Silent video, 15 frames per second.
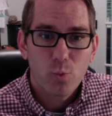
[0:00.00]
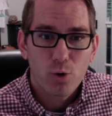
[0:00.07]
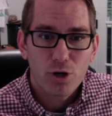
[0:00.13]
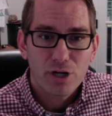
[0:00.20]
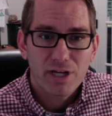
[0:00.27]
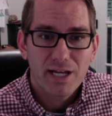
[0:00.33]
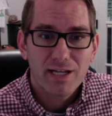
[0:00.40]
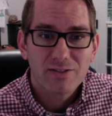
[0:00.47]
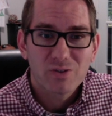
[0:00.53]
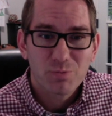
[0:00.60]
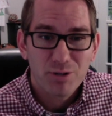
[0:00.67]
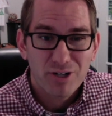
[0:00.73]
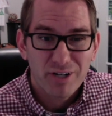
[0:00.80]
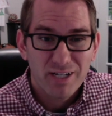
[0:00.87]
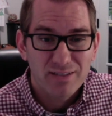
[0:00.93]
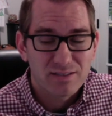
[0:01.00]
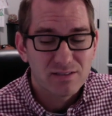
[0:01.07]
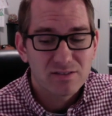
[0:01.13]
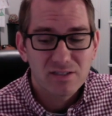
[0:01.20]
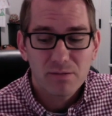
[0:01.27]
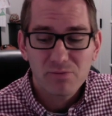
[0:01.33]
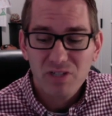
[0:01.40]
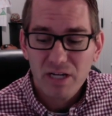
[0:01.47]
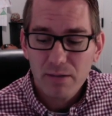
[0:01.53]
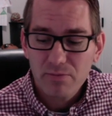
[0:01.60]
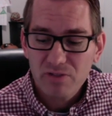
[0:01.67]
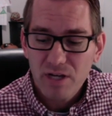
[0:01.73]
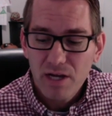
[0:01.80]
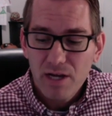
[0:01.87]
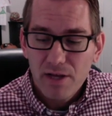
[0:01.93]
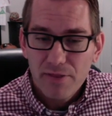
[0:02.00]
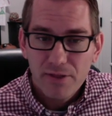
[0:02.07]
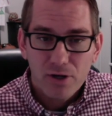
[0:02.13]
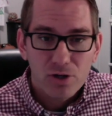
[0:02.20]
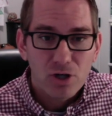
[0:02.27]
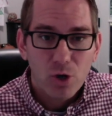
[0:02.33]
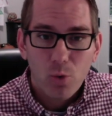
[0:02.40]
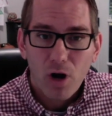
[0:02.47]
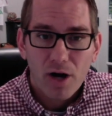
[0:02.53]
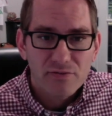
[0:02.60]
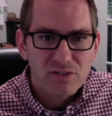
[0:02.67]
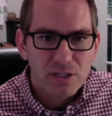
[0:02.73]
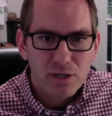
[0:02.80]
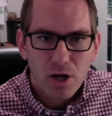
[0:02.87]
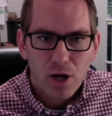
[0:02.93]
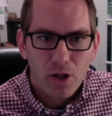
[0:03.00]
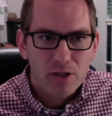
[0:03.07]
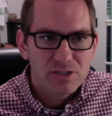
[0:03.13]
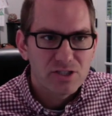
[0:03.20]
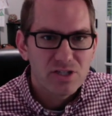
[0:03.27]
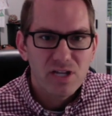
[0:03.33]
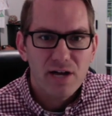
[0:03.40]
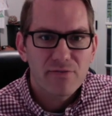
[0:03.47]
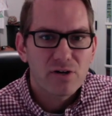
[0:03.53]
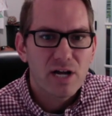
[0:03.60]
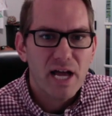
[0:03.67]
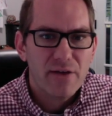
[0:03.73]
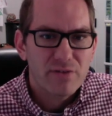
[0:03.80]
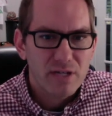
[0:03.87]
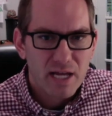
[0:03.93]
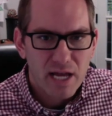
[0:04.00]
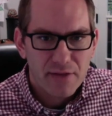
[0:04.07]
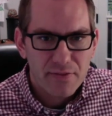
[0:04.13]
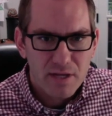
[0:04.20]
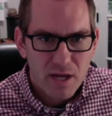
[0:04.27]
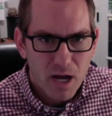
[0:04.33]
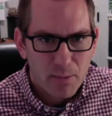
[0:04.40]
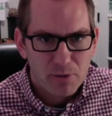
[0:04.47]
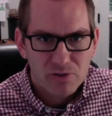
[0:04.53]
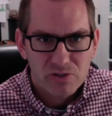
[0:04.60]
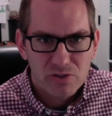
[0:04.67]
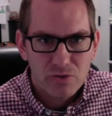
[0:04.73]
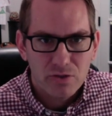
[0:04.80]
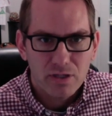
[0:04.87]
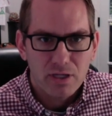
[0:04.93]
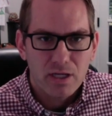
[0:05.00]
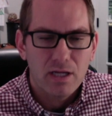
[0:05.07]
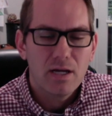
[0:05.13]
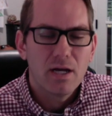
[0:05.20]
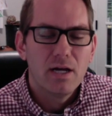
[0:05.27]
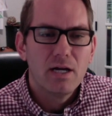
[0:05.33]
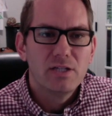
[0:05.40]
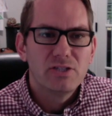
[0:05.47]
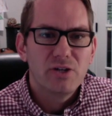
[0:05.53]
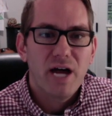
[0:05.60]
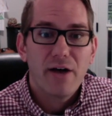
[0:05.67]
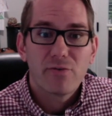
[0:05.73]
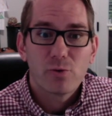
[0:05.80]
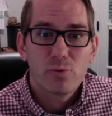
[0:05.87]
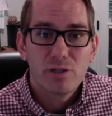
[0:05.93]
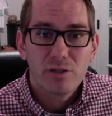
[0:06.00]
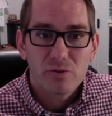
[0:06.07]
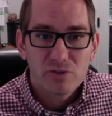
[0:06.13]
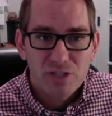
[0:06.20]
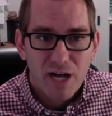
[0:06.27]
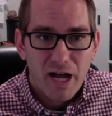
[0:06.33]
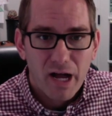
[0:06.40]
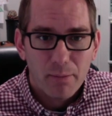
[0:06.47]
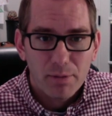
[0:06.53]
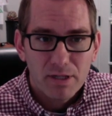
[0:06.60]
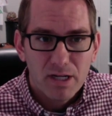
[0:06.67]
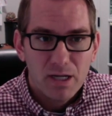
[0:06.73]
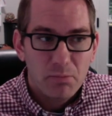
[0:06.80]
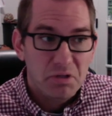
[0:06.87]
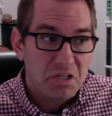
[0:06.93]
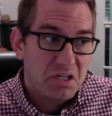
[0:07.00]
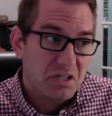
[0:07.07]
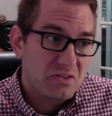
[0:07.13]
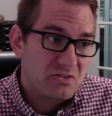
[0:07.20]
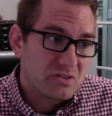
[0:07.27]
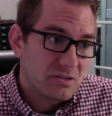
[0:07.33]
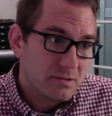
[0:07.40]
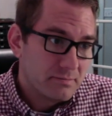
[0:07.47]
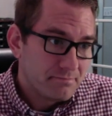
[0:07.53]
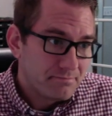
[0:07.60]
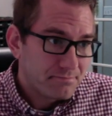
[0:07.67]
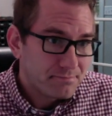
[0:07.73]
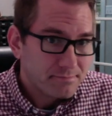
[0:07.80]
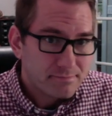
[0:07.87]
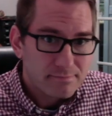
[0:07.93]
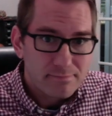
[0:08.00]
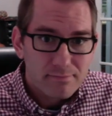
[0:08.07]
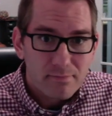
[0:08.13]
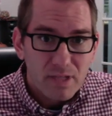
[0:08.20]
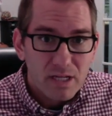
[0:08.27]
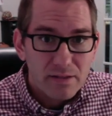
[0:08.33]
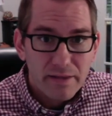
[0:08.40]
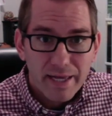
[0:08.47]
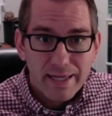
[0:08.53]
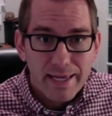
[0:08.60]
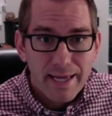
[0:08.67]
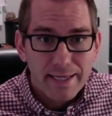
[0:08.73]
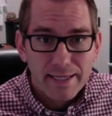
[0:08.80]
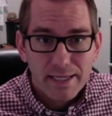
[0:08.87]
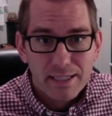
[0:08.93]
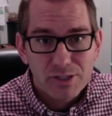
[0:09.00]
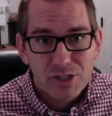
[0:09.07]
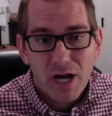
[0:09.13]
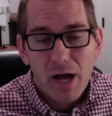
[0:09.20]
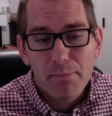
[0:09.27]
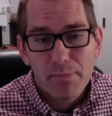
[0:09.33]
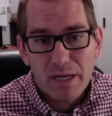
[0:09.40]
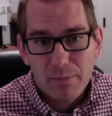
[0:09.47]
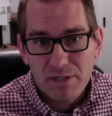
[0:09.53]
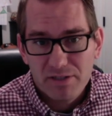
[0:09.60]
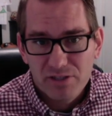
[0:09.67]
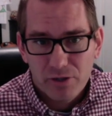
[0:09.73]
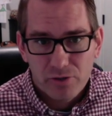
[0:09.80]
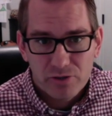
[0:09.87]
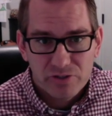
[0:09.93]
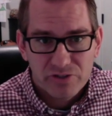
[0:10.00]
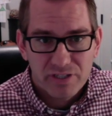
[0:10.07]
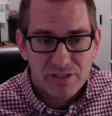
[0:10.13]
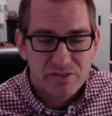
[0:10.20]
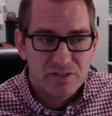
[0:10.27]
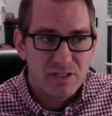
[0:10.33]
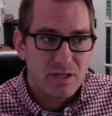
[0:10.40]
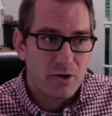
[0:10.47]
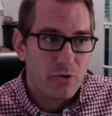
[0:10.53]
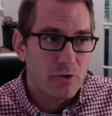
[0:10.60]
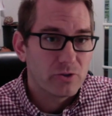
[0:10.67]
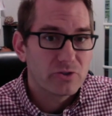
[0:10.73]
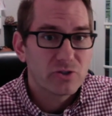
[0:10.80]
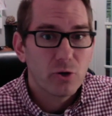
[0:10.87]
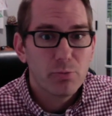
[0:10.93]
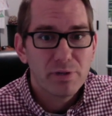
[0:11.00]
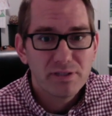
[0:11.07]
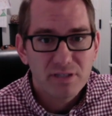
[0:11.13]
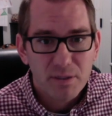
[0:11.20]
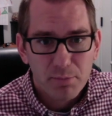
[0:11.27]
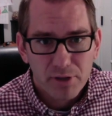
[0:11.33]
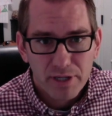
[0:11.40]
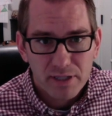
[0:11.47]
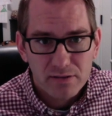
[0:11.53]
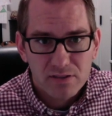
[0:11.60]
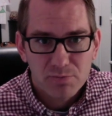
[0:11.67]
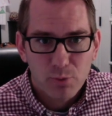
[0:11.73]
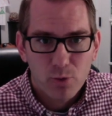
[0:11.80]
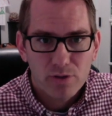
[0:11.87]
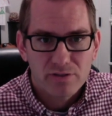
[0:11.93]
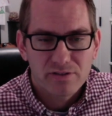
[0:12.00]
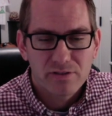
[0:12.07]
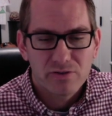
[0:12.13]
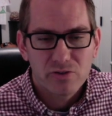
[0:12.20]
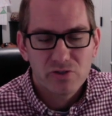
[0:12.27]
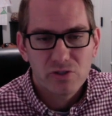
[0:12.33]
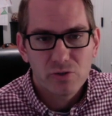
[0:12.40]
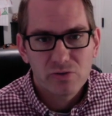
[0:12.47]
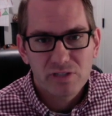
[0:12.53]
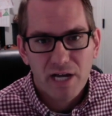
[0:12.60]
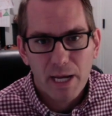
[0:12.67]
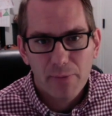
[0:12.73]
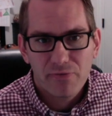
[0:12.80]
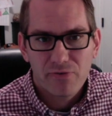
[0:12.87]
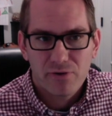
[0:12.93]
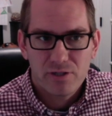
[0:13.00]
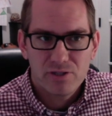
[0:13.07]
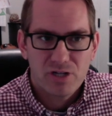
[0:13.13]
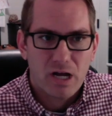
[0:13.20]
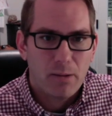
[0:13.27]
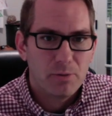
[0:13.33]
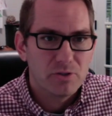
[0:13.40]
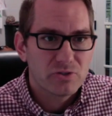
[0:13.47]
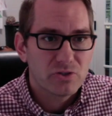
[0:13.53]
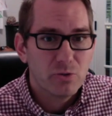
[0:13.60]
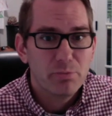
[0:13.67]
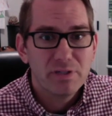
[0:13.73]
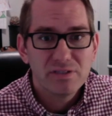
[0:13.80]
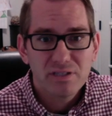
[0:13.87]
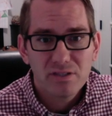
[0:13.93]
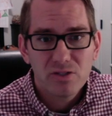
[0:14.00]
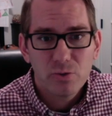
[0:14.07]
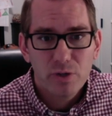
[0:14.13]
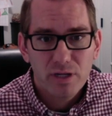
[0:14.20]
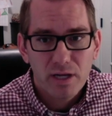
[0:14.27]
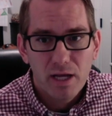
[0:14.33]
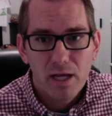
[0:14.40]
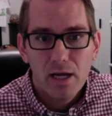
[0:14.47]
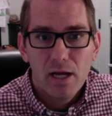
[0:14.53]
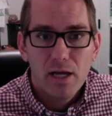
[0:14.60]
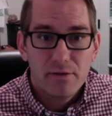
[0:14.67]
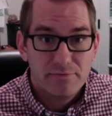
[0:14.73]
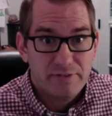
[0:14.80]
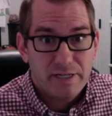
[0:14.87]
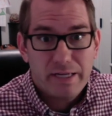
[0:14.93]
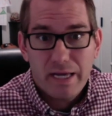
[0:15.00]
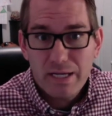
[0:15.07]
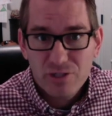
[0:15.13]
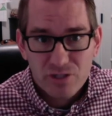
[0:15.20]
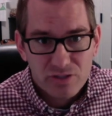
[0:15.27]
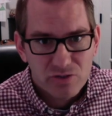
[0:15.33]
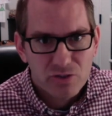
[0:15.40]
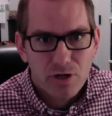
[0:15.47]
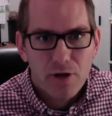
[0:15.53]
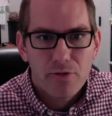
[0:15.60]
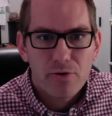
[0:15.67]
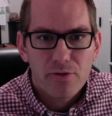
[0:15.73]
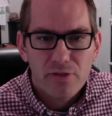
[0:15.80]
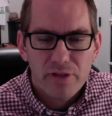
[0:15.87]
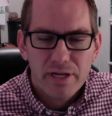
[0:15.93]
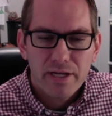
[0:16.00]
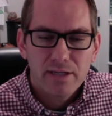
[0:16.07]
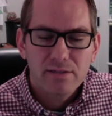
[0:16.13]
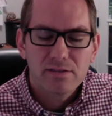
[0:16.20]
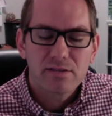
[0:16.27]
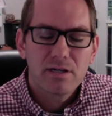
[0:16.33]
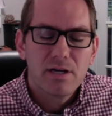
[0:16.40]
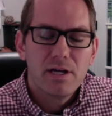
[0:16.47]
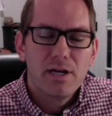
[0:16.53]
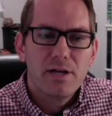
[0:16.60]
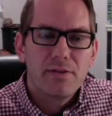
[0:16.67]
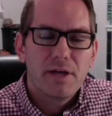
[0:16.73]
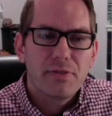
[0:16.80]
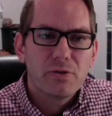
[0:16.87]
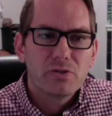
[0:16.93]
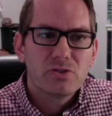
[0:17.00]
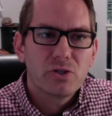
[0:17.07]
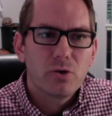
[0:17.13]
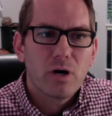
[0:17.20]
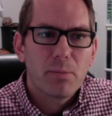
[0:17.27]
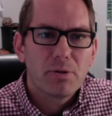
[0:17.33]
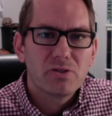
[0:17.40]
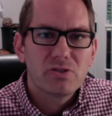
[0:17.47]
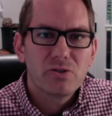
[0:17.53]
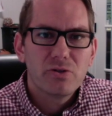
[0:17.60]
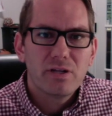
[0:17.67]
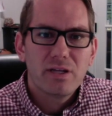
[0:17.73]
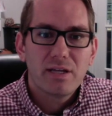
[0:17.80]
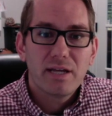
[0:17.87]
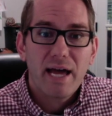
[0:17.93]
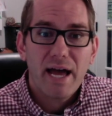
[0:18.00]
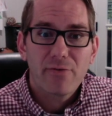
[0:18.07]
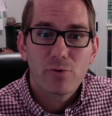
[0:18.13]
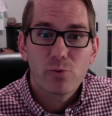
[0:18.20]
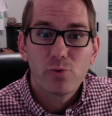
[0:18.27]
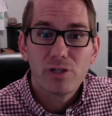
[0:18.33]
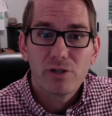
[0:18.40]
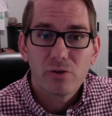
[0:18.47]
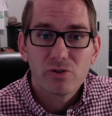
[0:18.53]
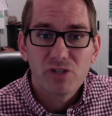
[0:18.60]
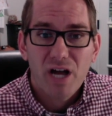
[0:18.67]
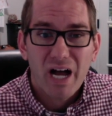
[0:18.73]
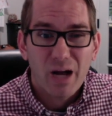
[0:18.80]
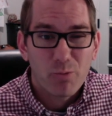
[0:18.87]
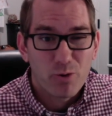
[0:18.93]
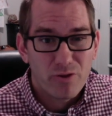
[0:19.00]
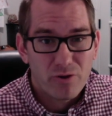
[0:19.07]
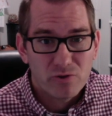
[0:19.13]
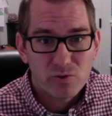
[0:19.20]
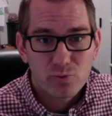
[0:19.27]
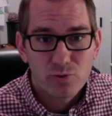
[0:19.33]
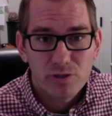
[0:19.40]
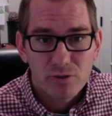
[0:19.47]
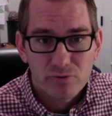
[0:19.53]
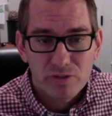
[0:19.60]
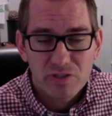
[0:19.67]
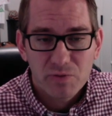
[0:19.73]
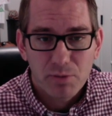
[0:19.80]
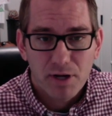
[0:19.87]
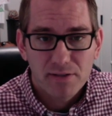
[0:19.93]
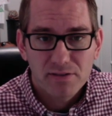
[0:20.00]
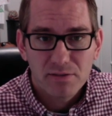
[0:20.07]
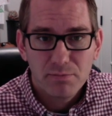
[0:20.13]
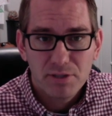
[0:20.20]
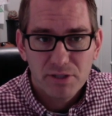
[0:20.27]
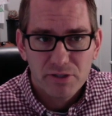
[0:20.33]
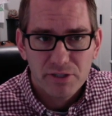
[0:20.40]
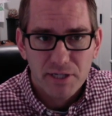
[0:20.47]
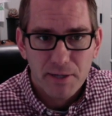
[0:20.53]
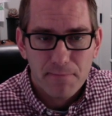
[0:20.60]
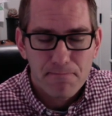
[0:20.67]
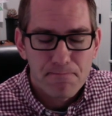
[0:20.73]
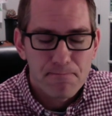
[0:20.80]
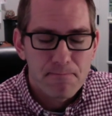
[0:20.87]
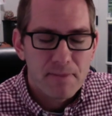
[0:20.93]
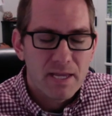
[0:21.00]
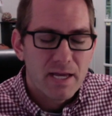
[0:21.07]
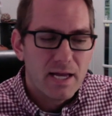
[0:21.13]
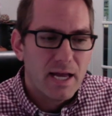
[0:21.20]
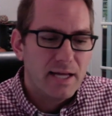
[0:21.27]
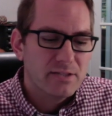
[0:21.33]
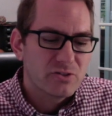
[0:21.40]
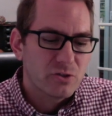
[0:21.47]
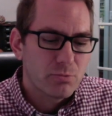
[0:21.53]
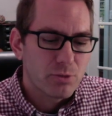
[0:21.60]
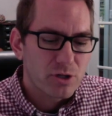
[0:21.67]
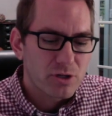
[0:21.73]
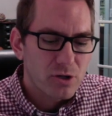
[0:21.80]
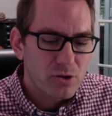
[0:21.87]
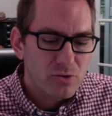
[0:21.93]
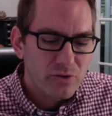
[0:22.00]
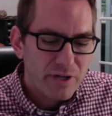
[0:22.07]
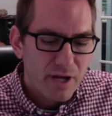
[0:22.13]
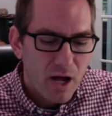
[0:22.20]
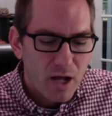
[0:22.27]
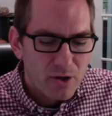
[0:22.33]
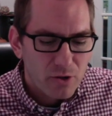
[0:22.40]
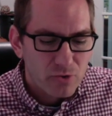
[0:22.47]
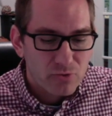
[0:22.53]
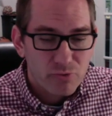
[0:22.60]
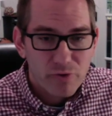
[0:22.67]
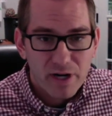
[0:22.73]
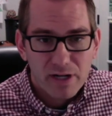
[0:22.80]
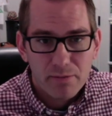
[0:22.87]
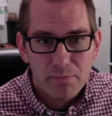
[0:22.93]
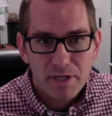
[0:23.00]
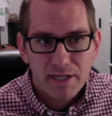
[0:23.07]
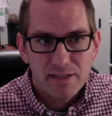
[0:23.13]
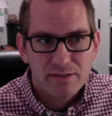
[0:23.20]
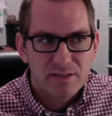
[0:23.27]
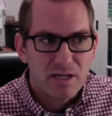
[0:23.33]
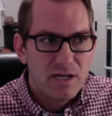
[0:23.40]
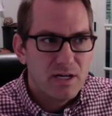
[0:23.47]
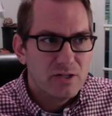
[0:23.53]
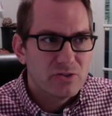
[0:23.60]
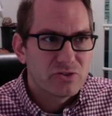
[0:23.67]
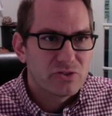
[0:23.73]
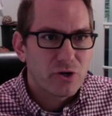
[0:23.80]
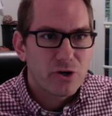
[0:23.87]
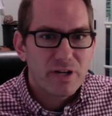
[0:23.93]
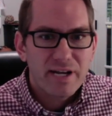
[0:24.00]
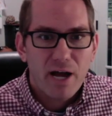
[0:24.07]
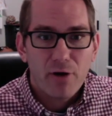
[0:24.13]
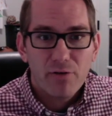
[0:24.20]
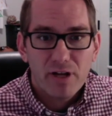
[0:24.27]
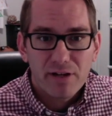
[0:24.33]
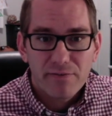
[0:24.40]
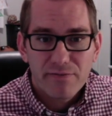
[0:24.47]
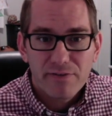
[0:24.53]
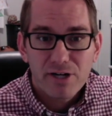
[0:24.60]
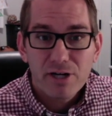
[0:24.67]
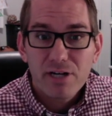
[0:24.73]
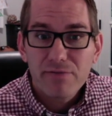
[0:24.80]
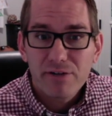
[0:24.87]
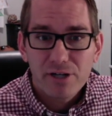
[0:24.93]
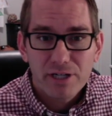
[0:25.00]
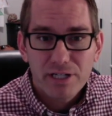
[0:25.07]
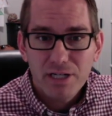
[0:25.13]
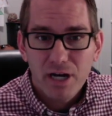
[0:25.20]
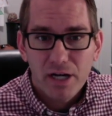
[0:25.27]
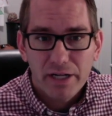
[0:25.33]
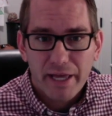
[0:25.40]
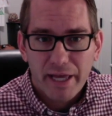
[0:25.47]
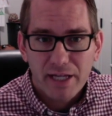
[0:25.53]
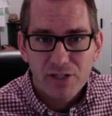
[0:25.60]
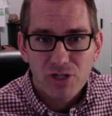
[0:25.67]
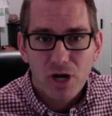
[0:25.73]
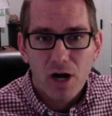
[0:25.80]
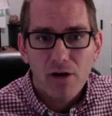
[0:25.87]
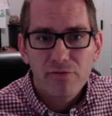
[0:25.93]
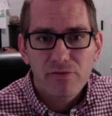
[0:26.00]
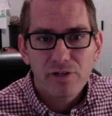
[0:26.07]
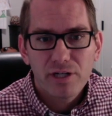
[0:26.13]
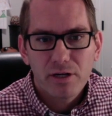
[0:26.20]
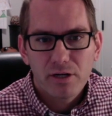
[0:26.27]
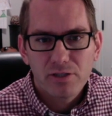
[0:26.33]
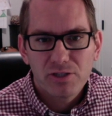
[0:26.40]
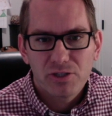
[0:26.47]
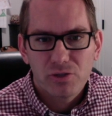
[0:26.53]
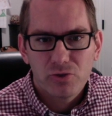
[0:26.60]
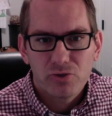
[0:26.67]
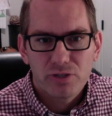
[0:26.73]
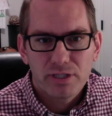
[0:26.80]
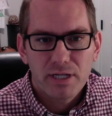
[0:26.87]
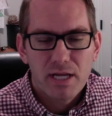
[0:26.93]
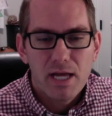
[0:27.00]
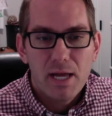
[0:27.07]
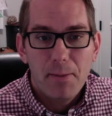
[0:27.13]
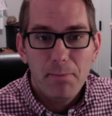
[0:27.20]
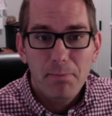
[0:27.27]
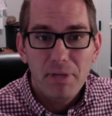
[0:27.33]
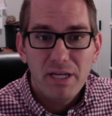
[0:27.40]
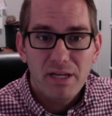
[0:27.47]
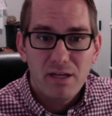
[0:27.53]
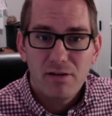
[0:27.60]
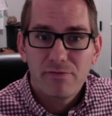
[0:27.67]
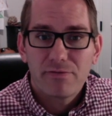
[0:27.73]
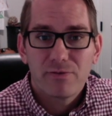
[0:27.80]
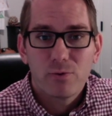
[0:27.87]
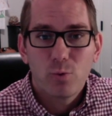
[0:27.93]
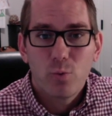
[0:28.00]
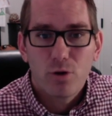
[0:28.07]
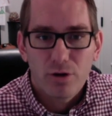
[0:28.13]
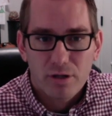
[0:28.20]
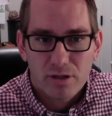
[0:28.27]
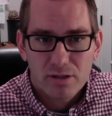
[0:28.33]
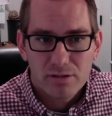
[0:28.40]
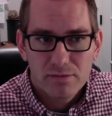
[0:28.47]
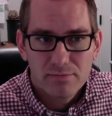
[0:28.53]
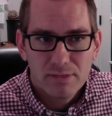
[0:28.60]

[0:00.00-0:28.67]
work experience. And sometimes they'll go off to college never having had the opportunity to have a real job because they can't get a job maybe till they're 16, or they're so busy playing sports that there's no time for a job, or so busy doing vacations or other things that there's no opportunity to have a real job where there's real responsibility. And so Mercogliano recommends starting out at a very, very young age, offering our children meaningful work.